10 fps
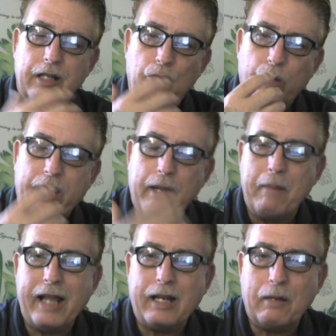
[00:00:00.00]
We can
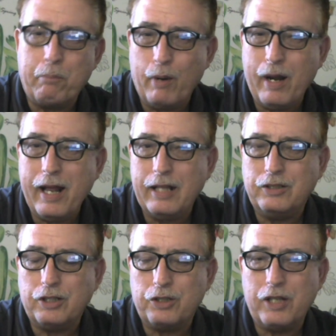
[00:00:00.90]
make our
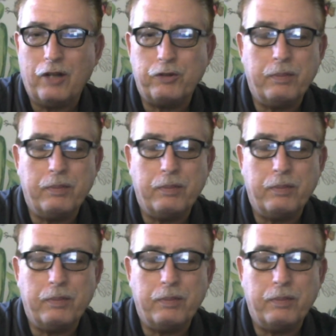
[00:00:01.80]
breads ourselves,